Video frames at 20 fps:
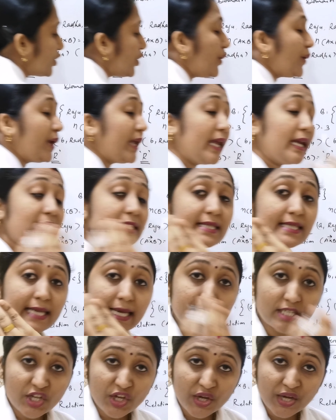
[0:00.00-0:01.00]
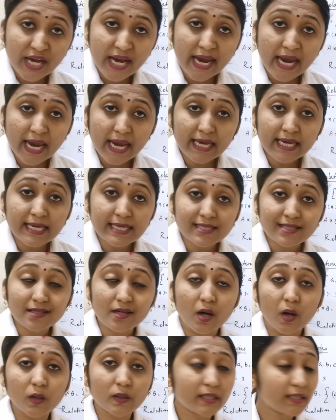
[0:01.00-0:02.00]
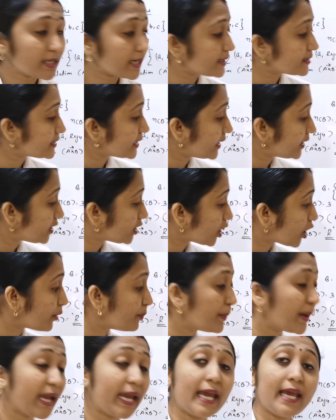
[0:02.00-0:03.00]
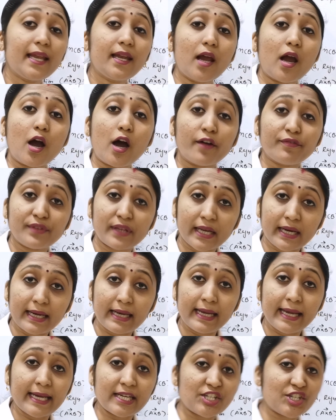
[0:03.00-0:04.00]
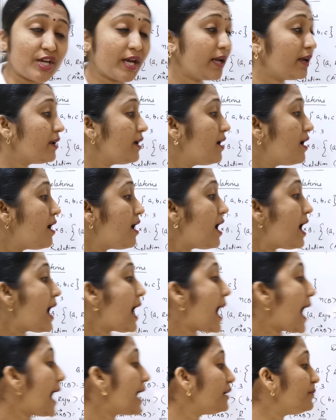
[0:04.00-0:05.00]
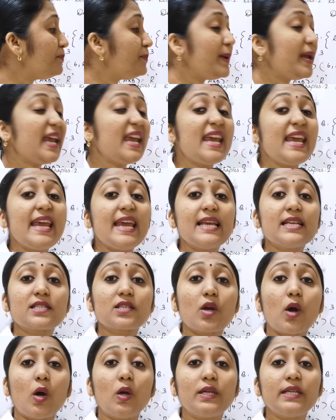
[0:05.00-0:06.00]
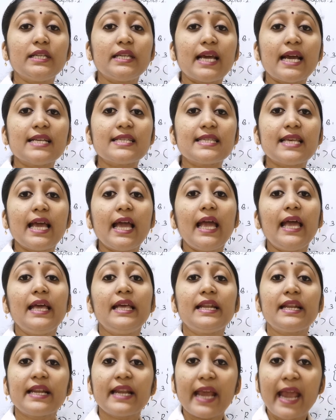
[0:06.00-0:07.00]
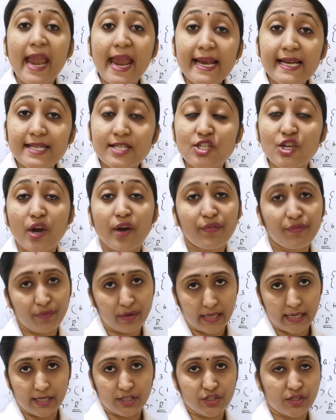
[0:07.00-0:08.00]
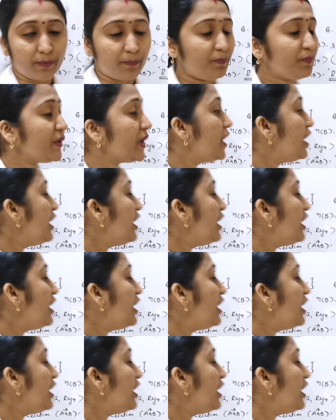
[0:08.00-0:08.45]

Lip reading: So set A is called it as a domain of the relation and B is called it as a range of relation.